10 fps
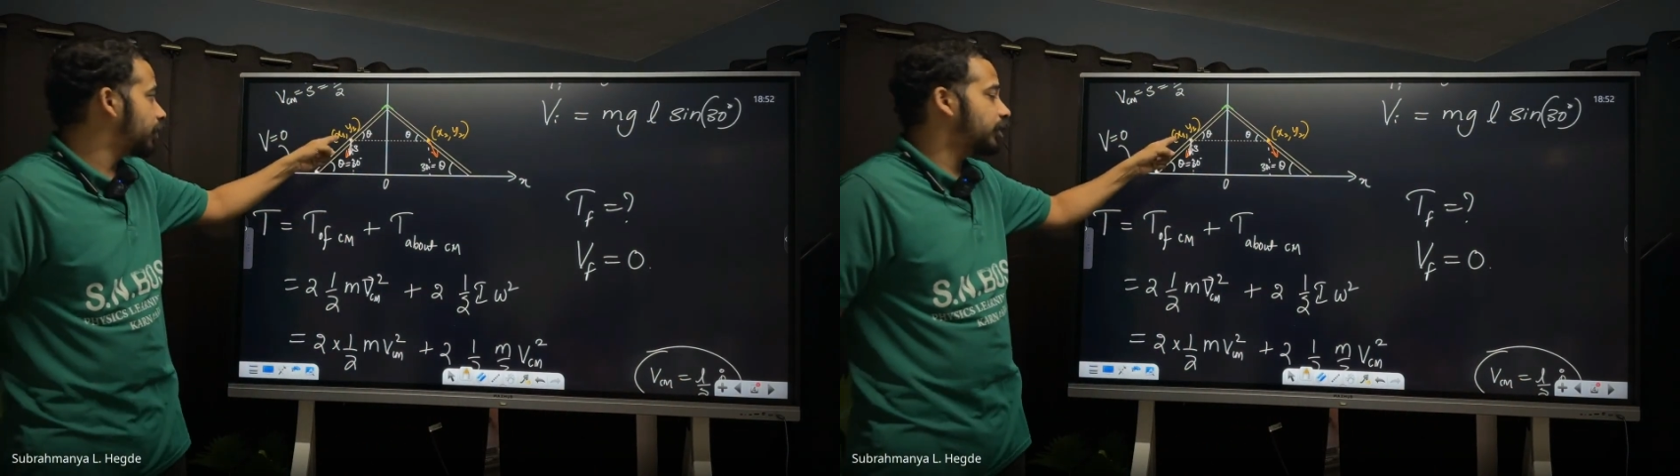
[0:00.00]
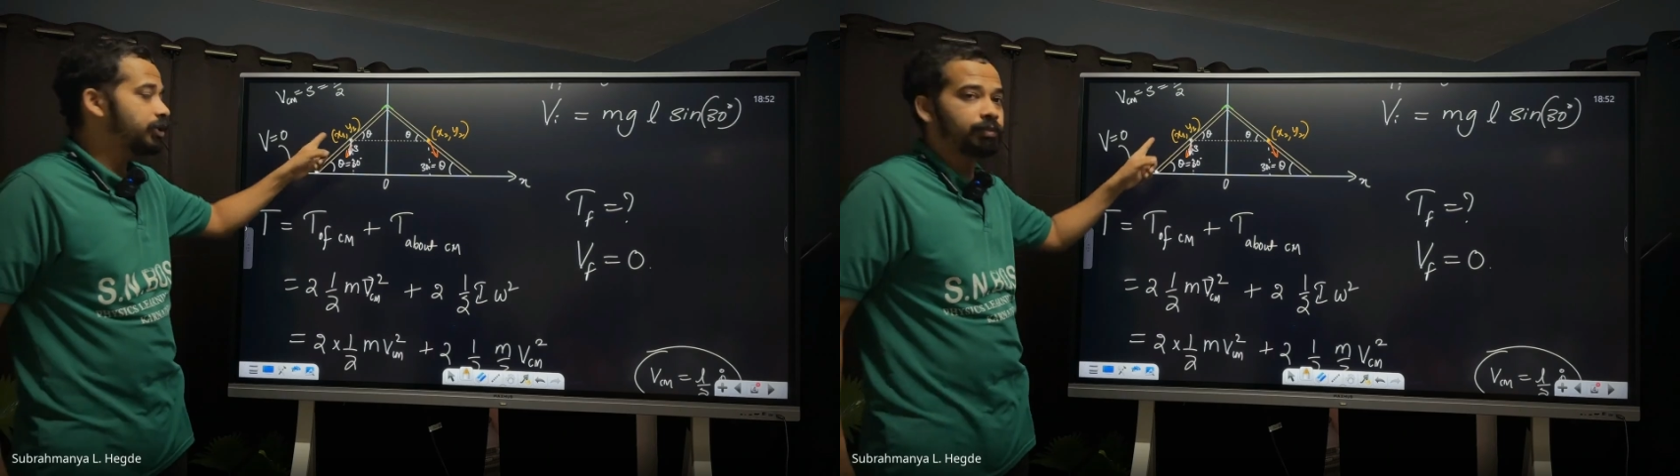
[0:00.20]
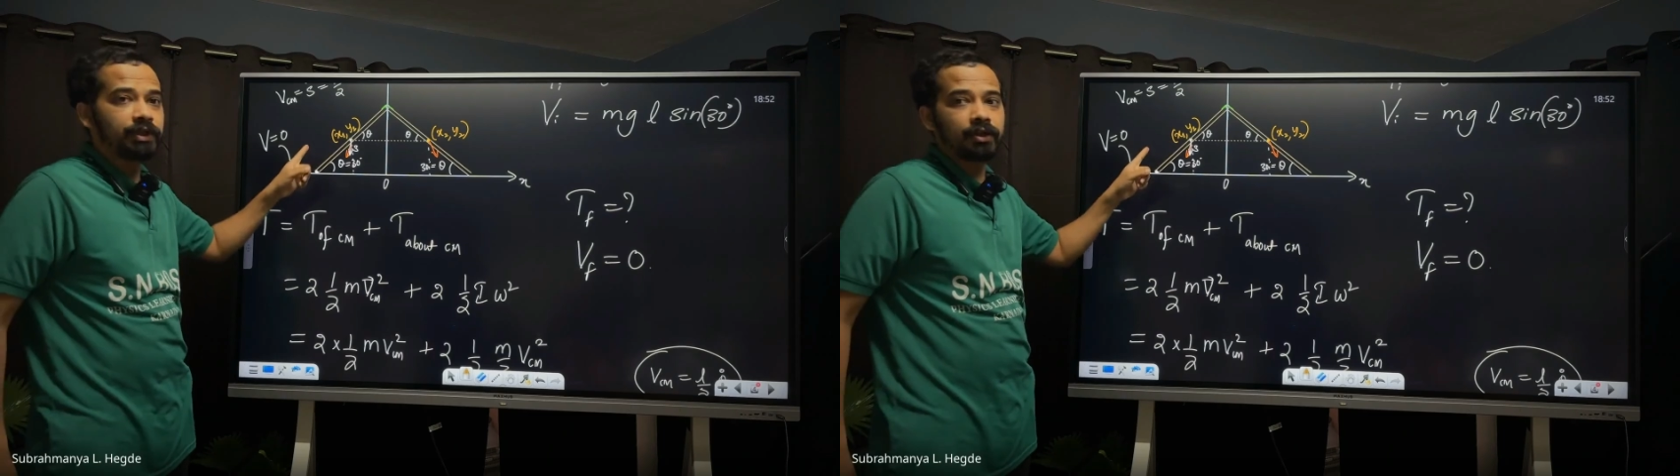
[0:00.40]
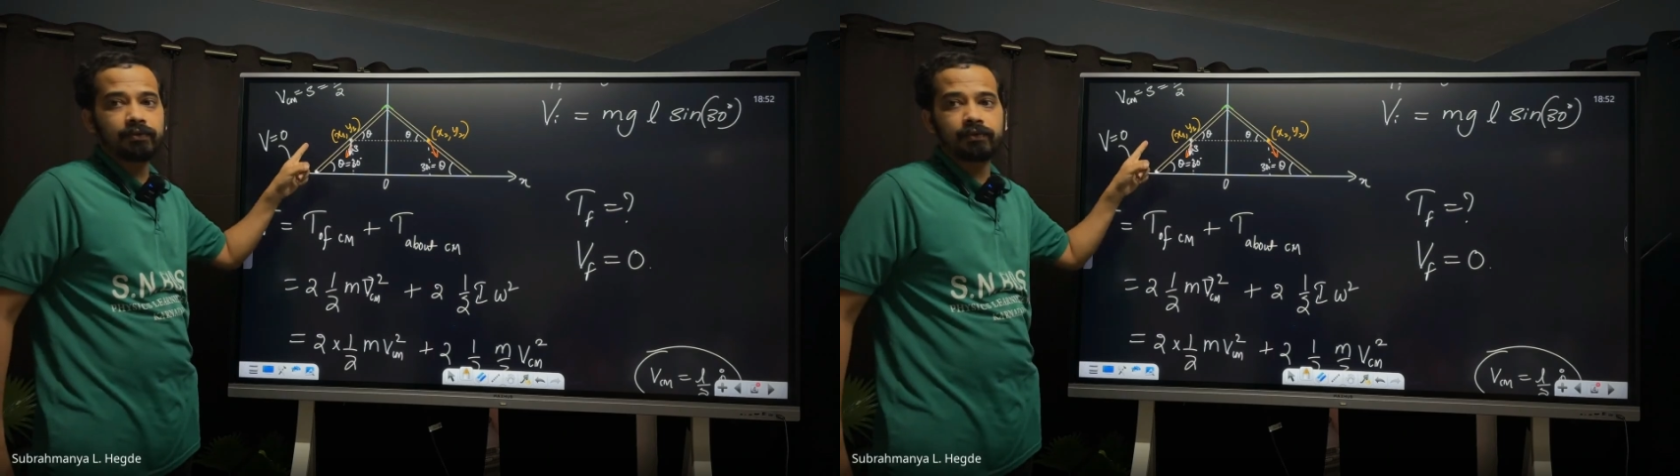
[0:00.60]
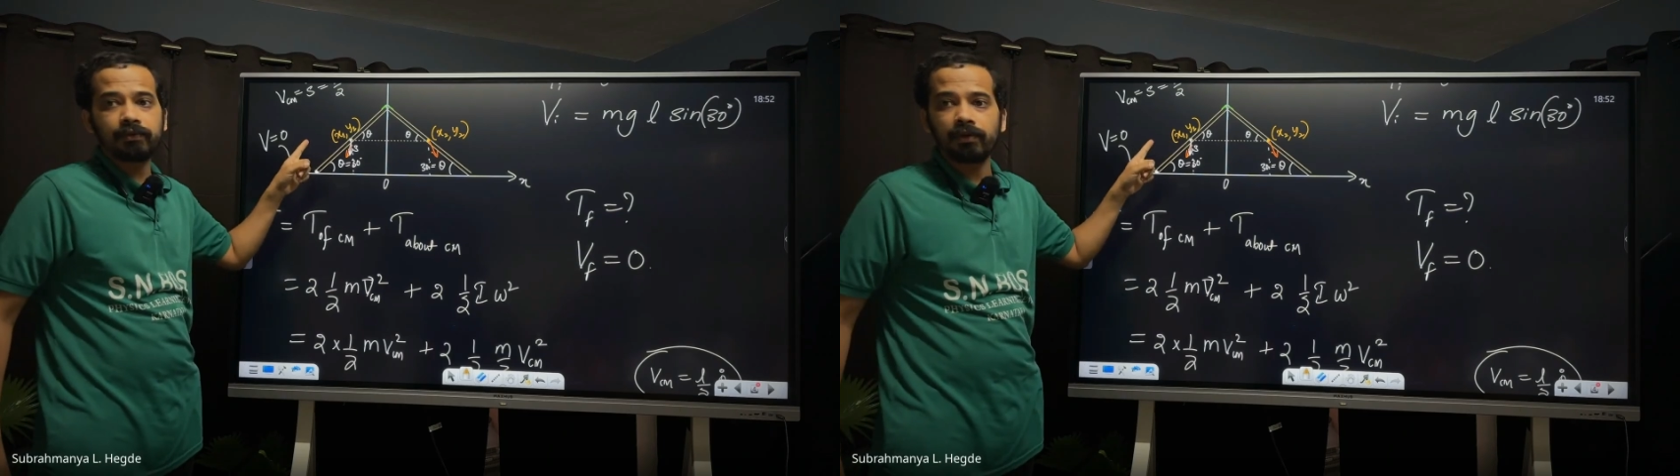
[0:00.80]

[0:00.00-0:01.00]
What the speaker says: the speed of